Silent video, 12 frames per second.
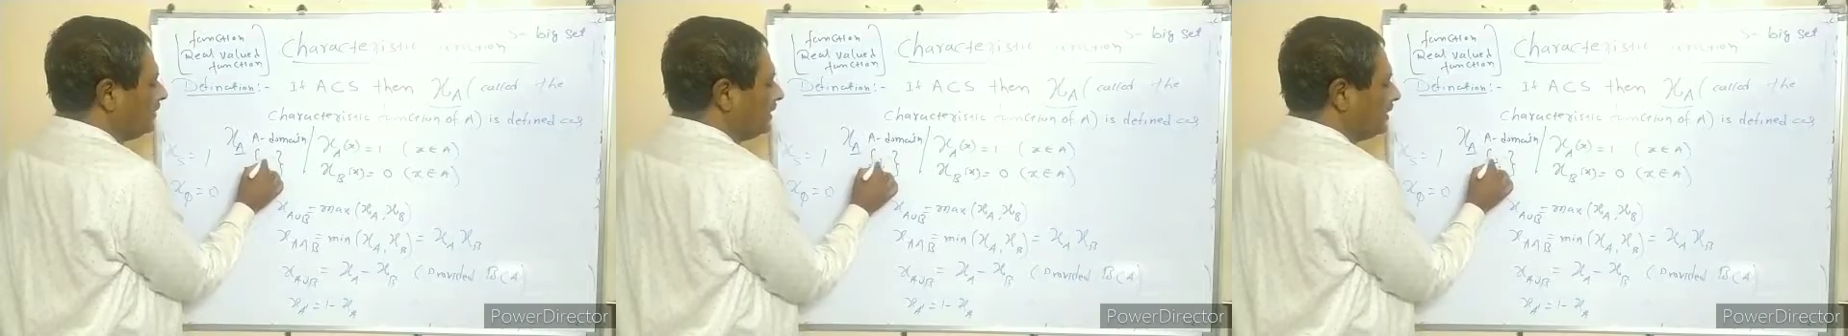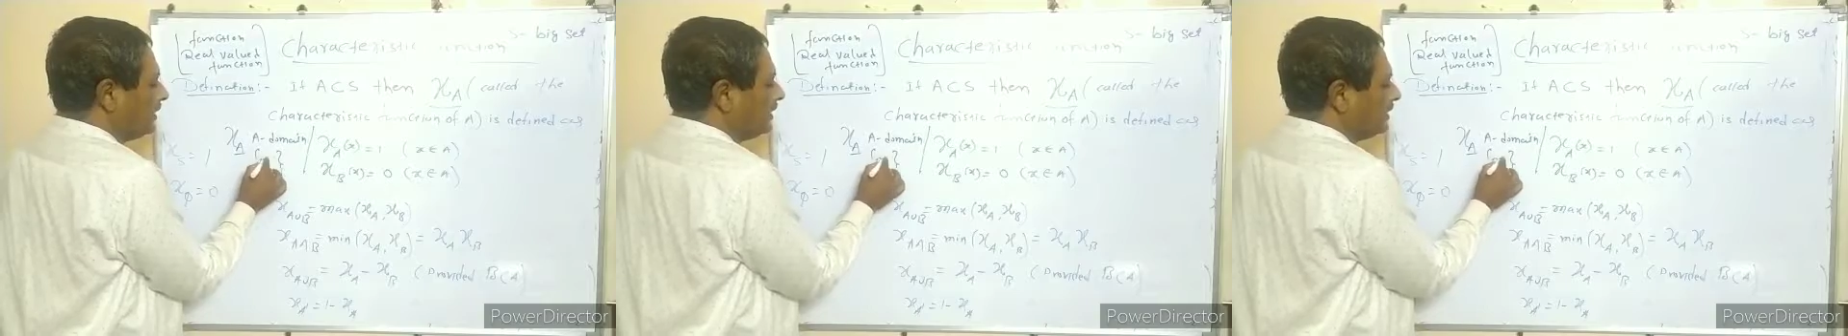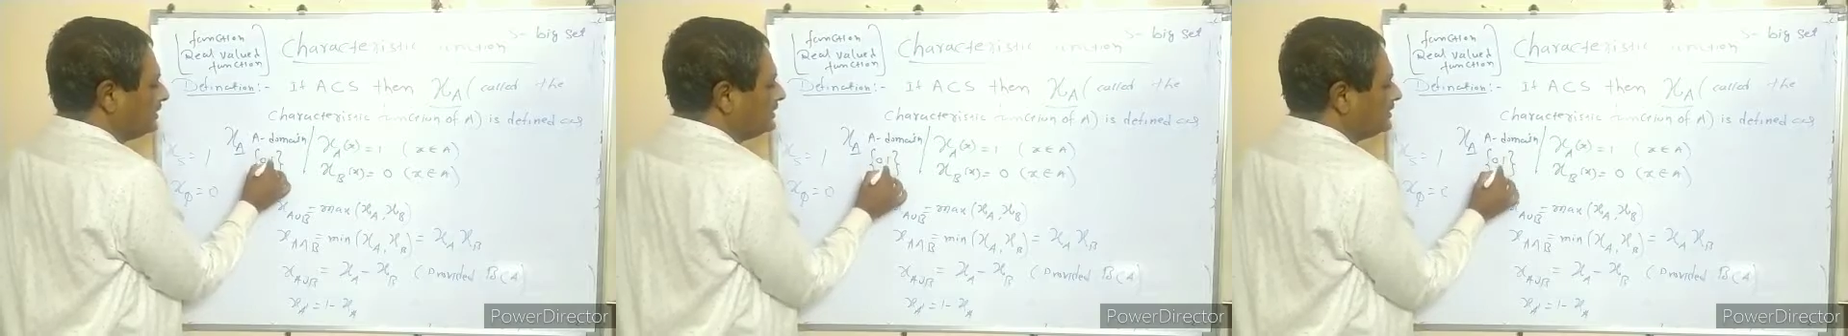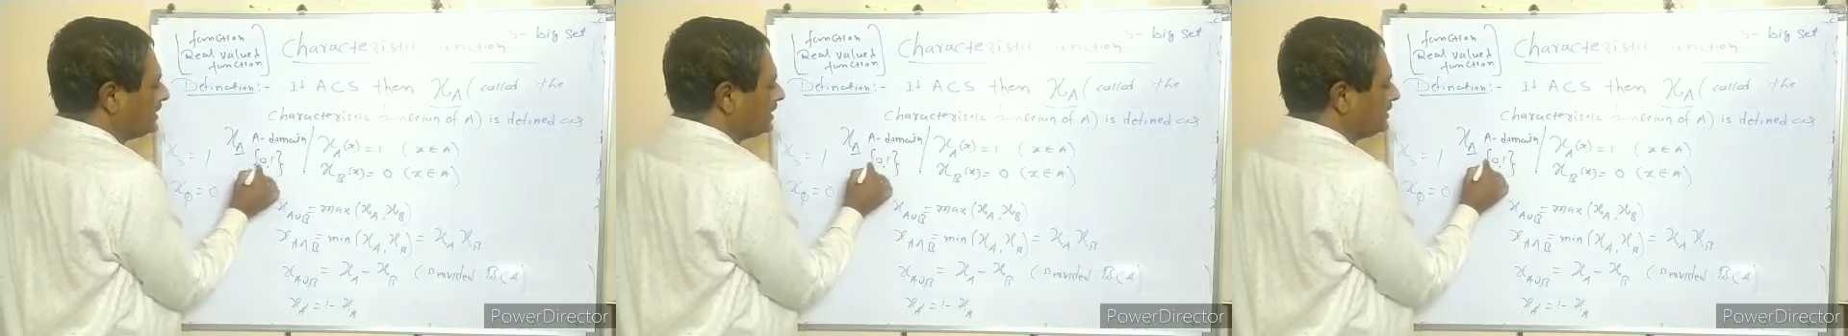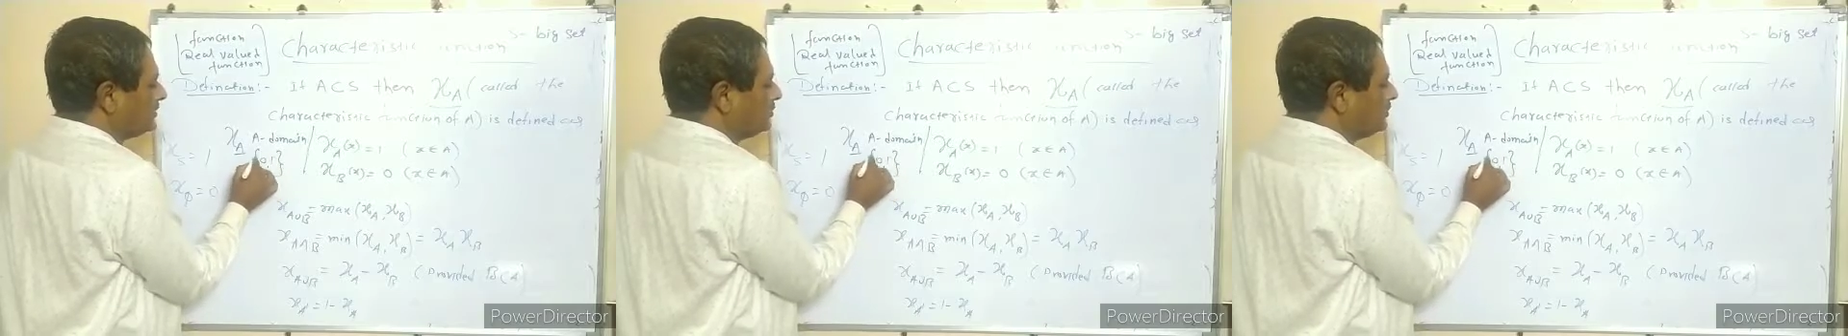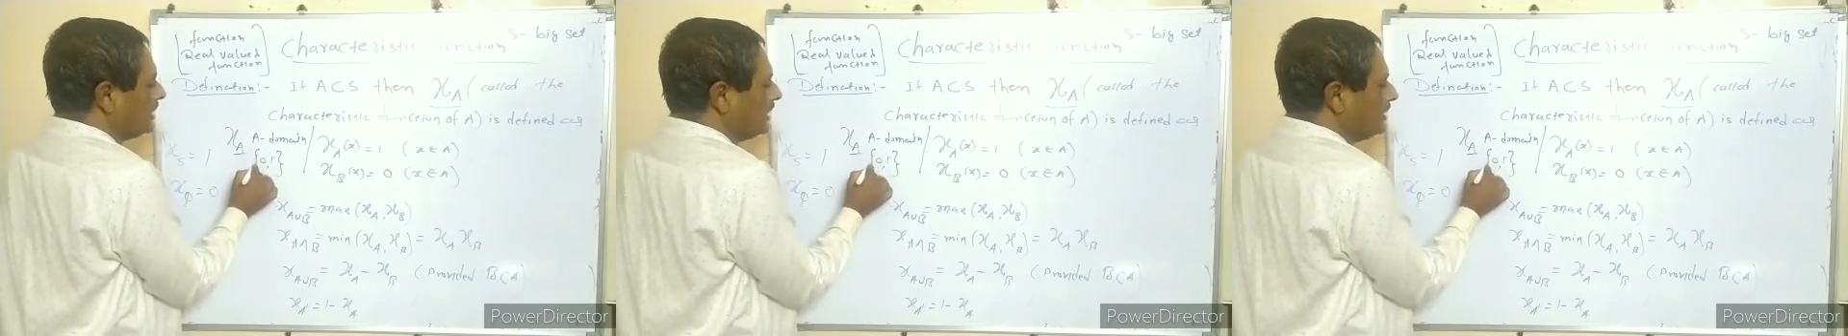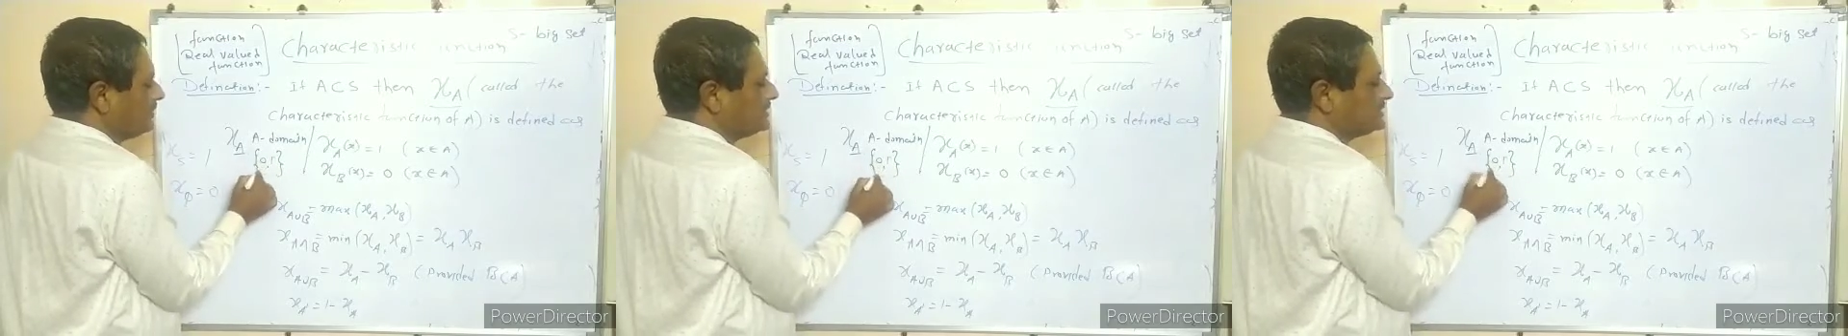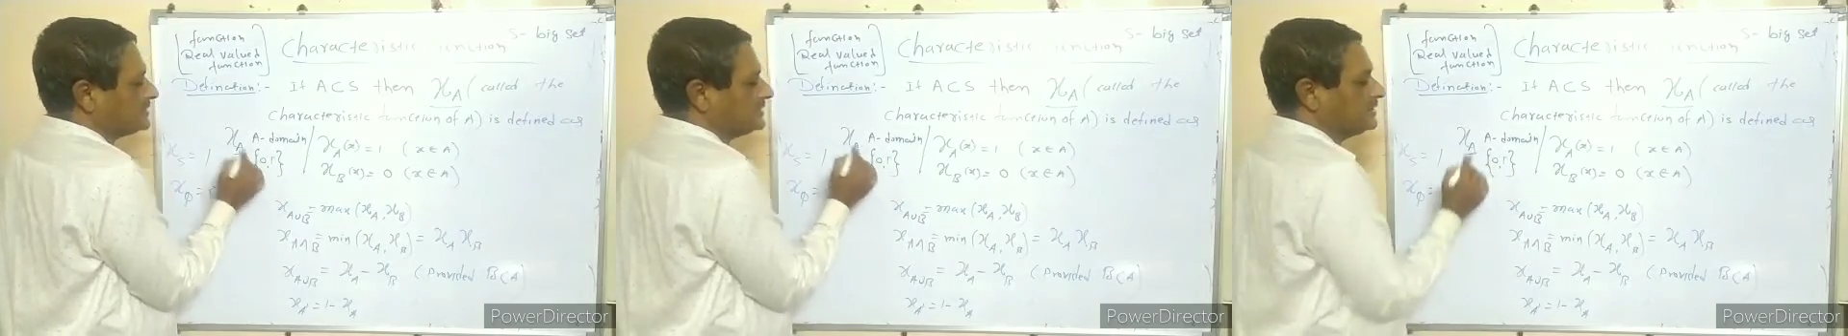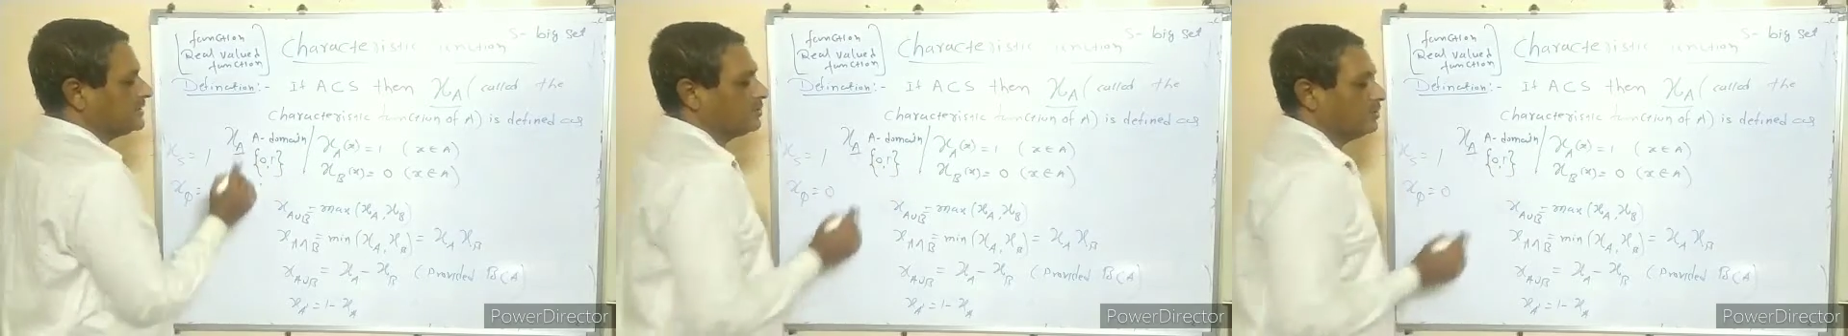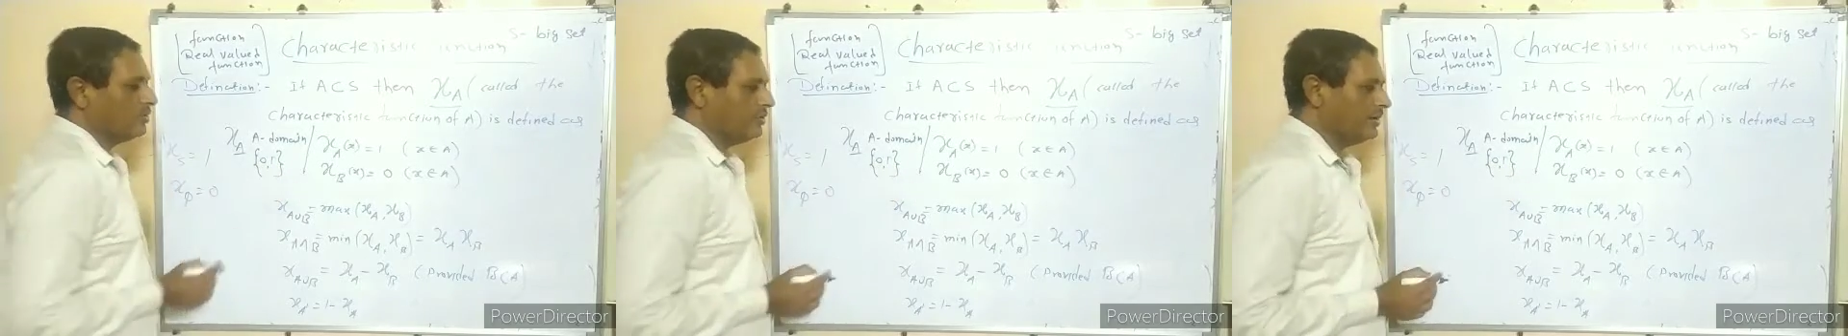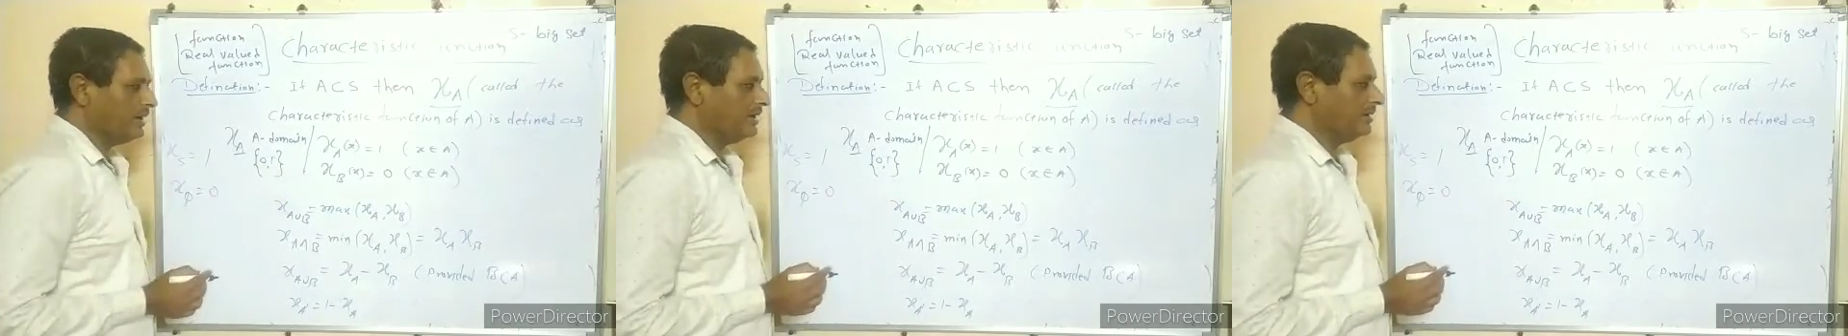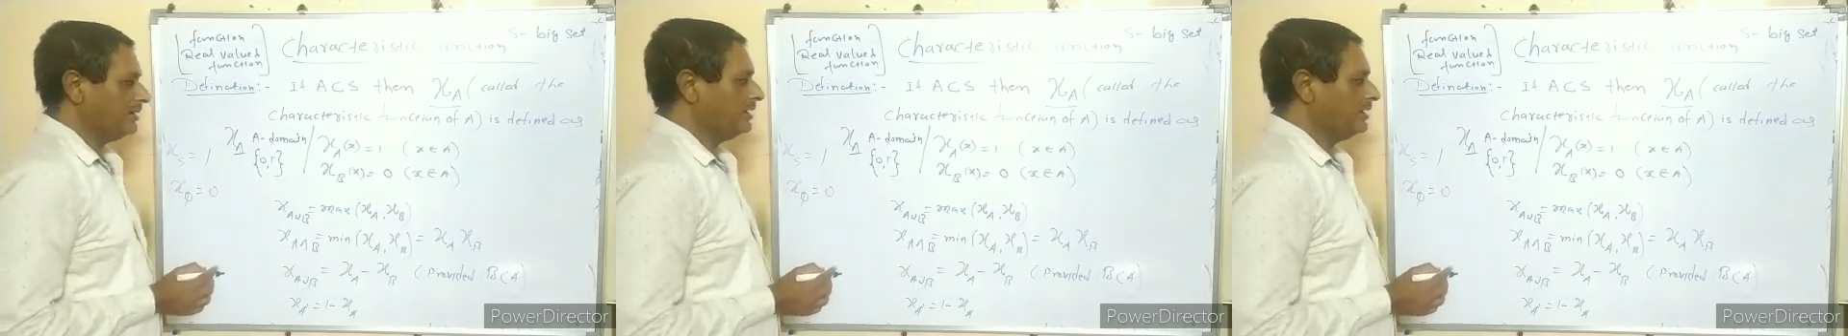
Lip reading: 1, these are the two elements in the codomain.